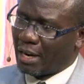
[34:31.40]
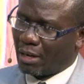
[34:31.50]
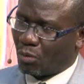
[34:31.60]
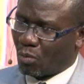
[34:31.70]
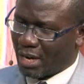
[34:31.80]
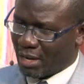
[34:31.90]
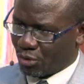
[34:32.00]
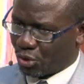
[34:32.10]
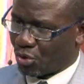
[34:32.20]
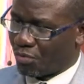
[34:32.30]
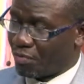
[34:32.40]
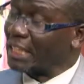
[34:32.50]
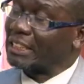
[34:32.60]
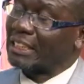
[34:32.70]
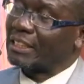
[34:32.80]
when I was
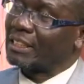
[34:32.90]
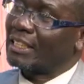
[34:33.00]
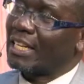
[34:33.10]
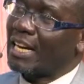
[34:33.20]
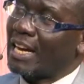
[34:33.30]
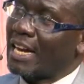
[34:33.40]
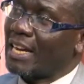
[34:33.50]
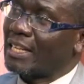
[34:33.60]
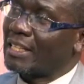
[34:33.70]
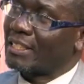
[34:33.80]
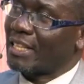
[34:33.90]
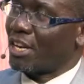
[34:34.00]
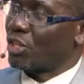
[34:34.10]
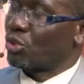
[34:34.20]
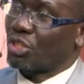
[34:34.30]
convicted, I
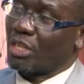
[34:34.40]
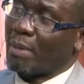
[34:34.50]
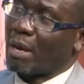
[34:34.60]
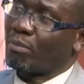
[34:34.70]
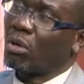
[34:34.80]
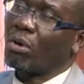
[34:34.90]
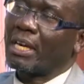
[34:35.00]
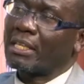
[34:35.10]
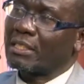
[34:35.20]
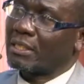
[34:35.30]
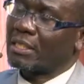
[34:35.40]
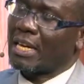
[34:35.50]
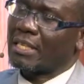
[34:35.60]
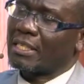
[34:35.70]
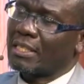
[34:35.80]
decided to tell my employers
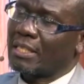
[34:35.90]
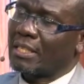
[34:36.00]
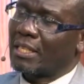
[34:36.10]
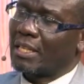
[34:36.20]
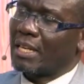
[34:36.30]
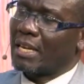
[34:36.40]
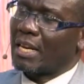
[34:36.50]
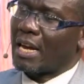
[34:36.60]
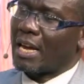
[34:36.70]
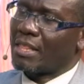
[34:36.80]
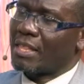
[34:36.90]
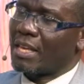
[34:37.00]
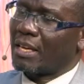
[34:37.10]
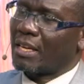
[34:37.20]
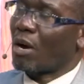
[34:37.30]
that I
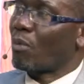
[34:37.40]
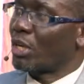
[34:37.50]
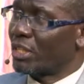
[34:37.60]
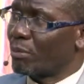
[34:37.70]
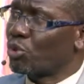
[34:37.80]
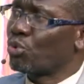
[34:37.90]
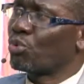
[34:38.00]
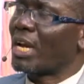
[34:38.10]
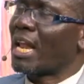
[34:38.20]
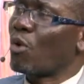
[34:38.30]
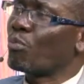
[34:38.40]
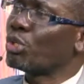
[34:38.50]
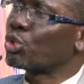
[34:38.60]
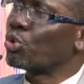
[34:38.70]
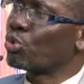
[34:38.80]
think I want them to allow me
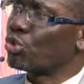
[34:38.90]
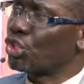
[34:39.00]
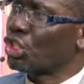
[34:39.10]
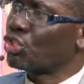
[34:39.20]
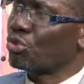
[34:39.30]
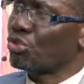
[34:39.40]
to go to church on